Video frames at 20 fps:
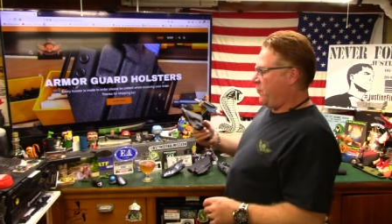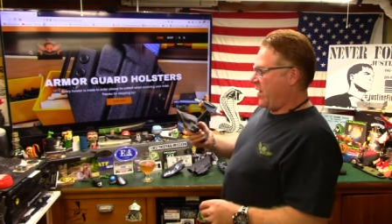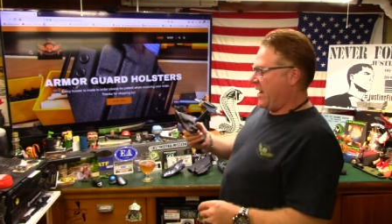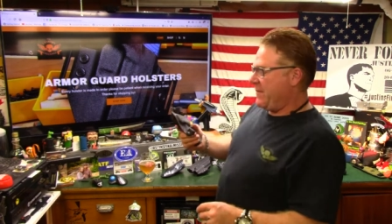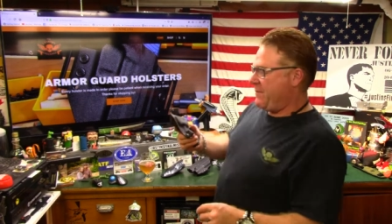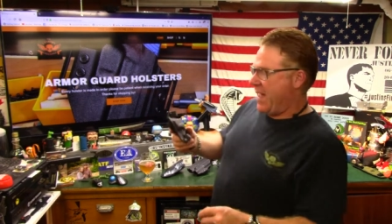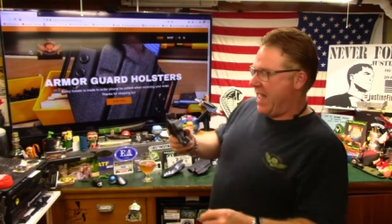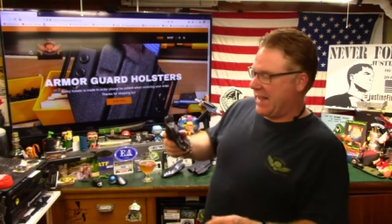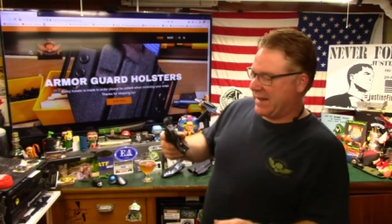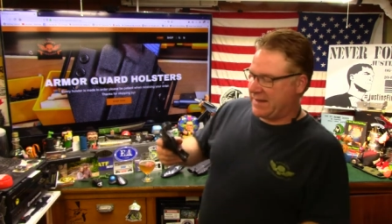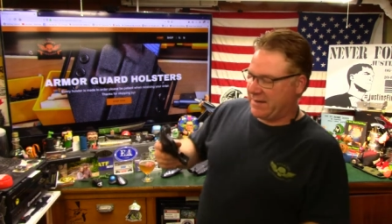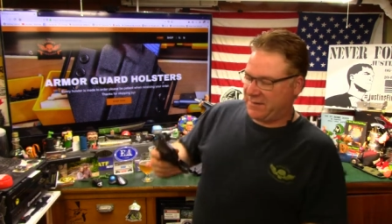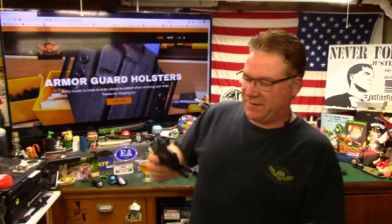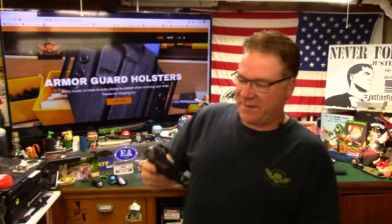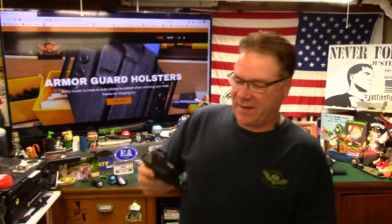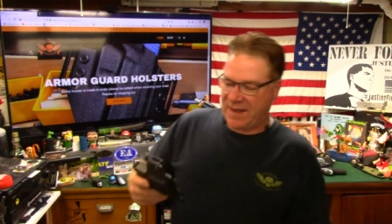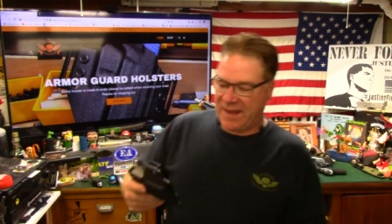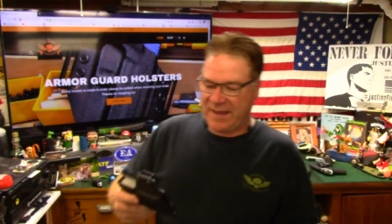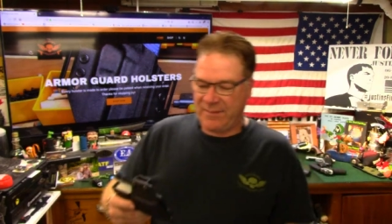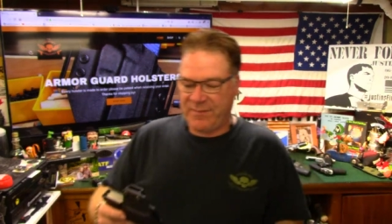way back in
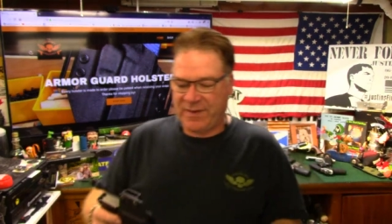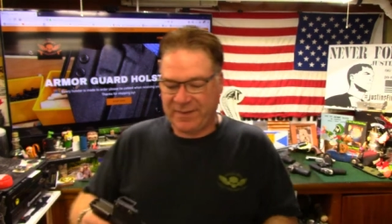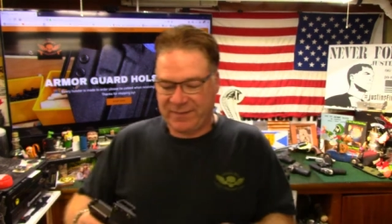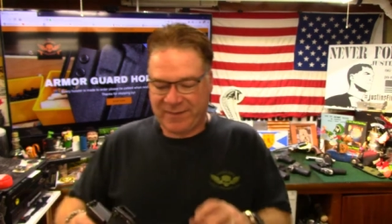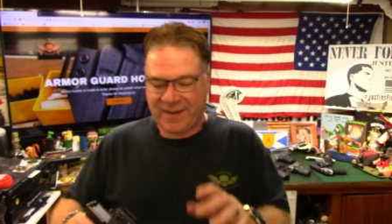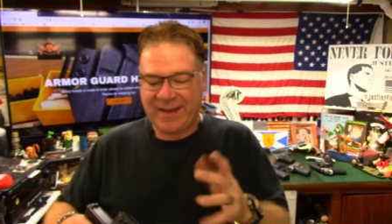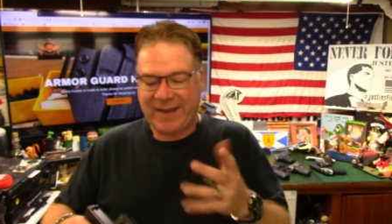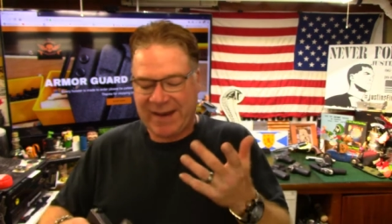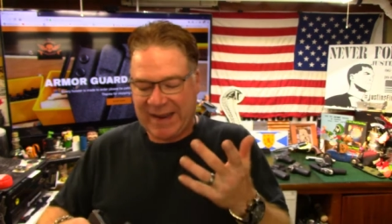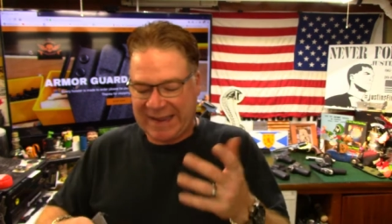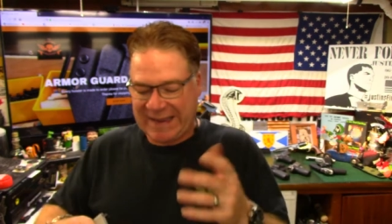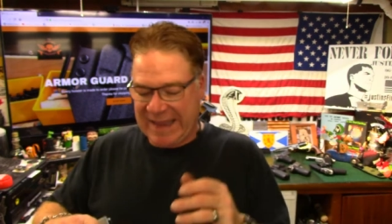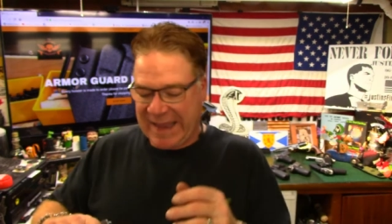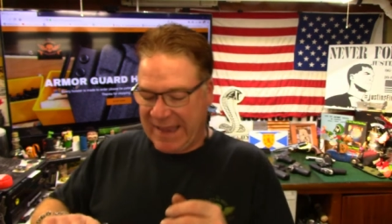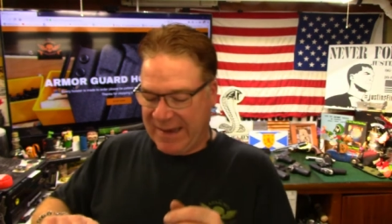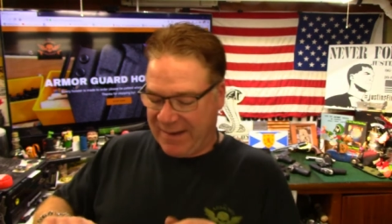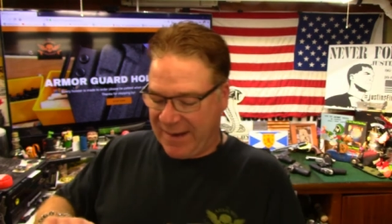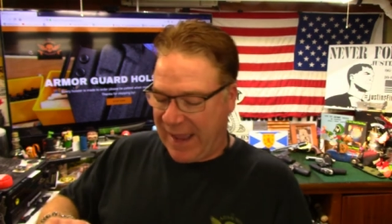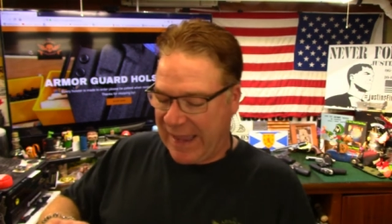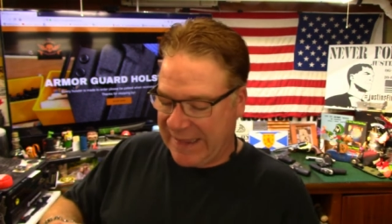time, and, and I
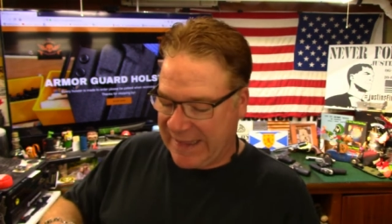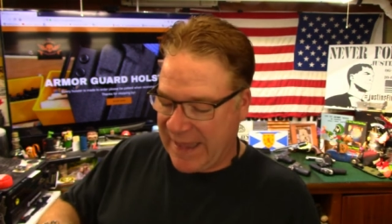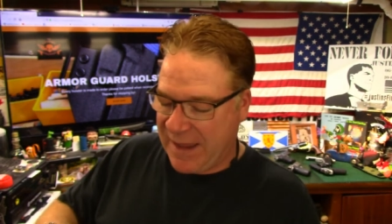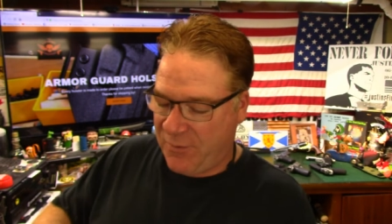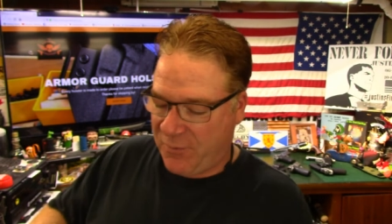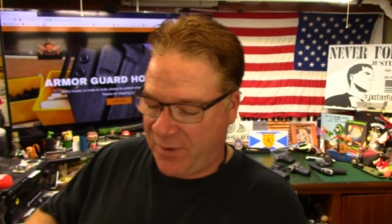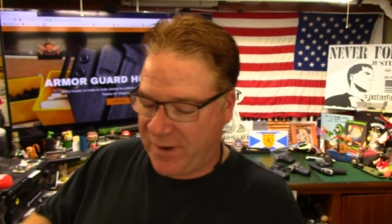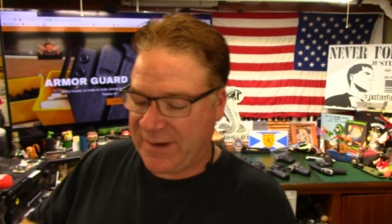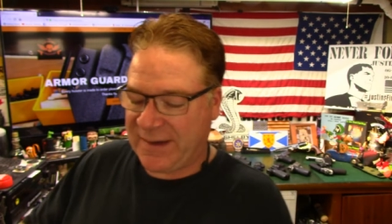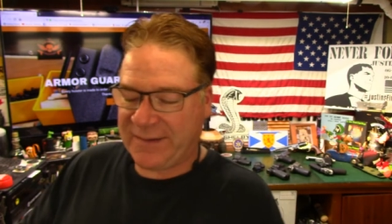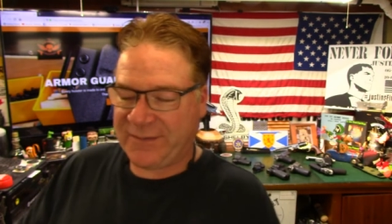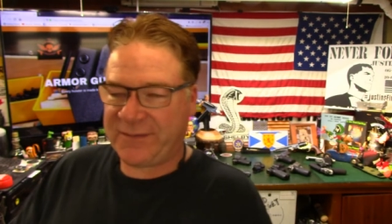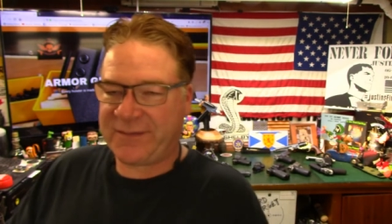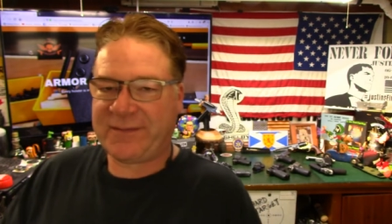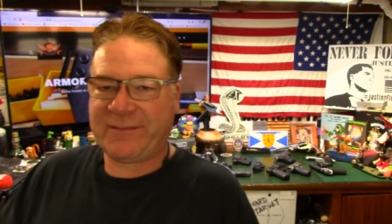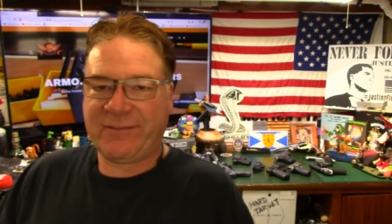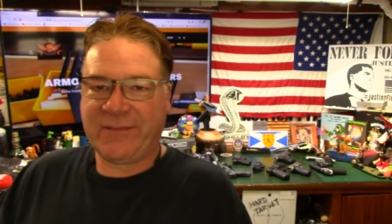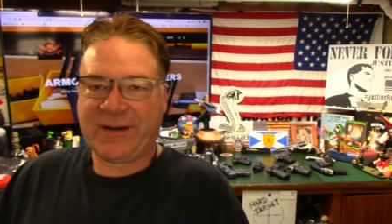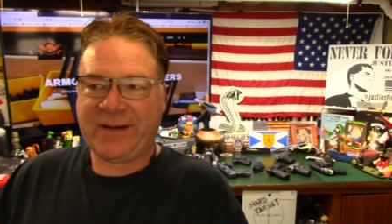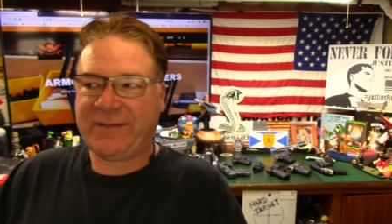get I get what
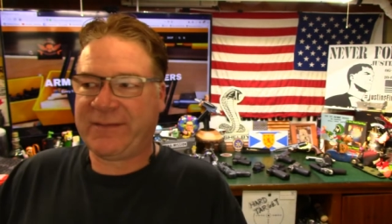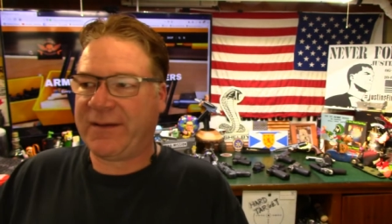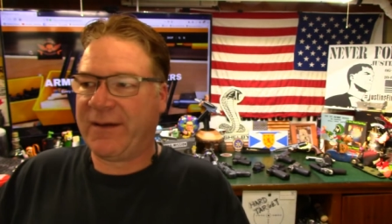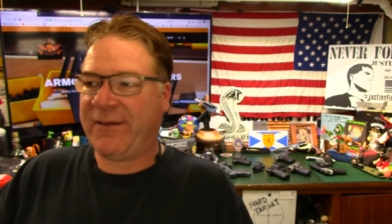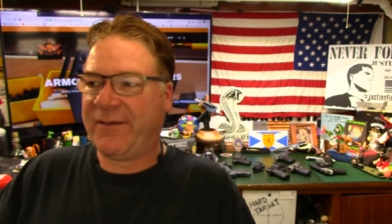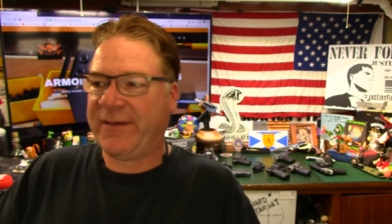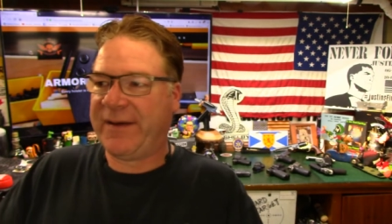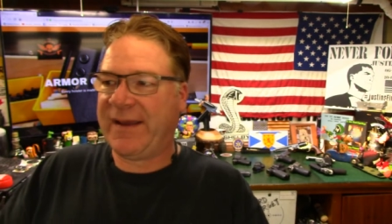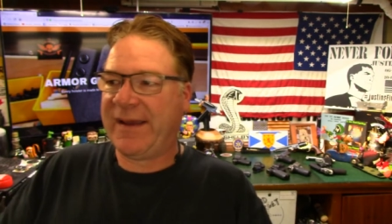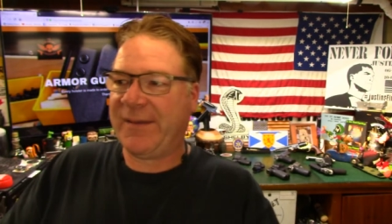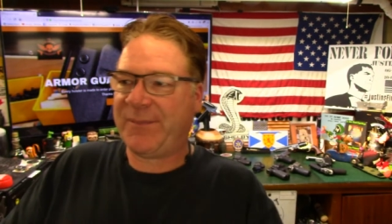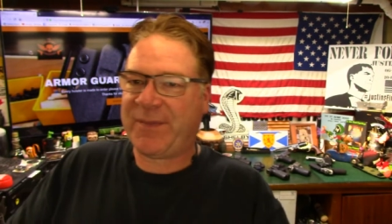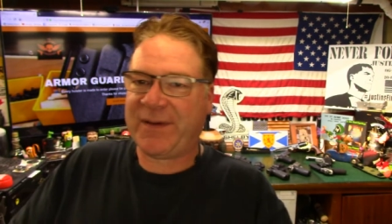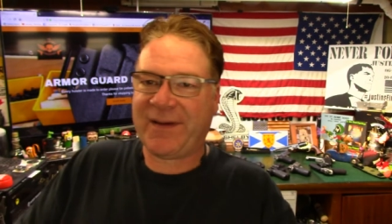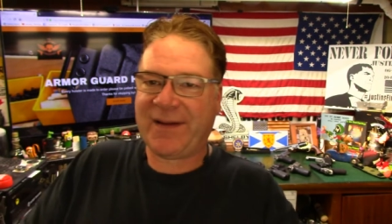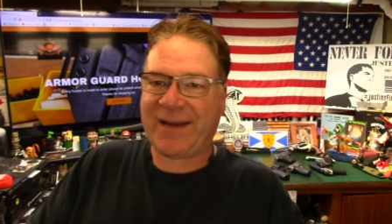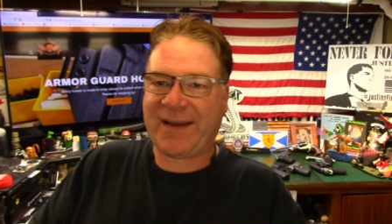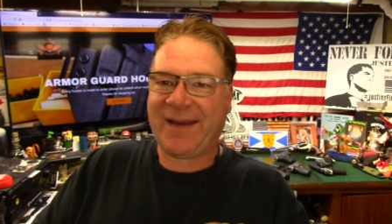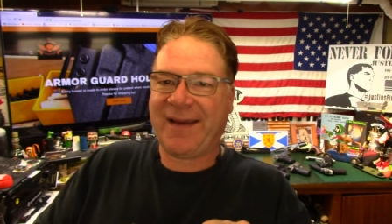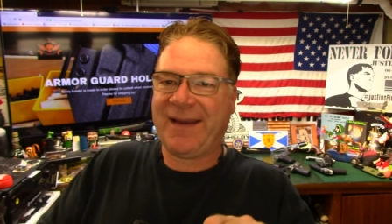he's what he's going at,
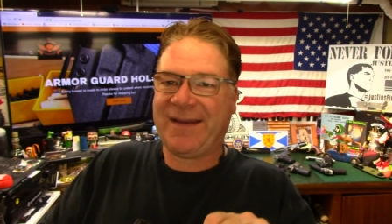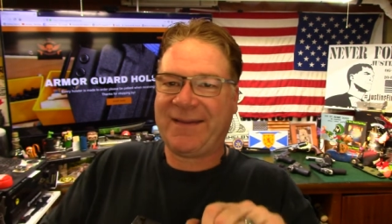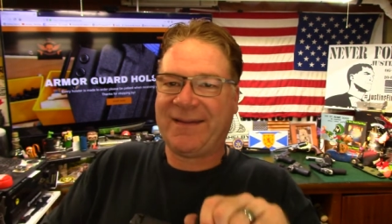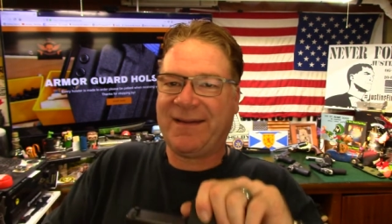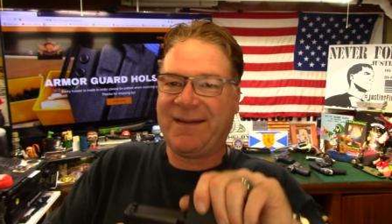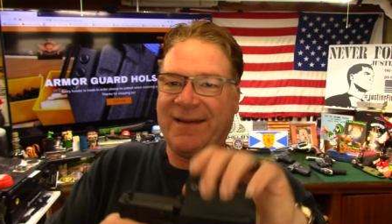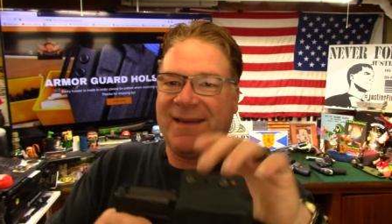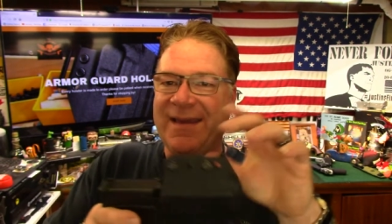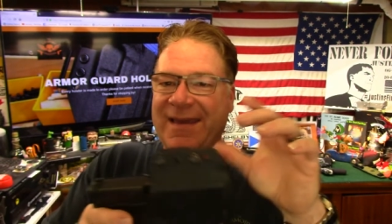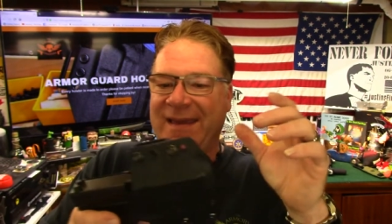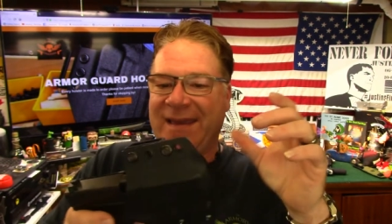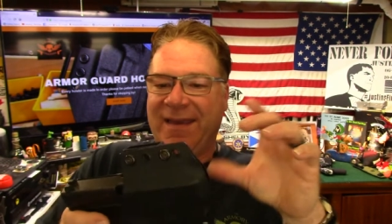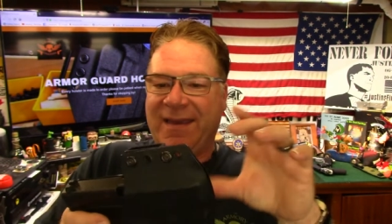but I got the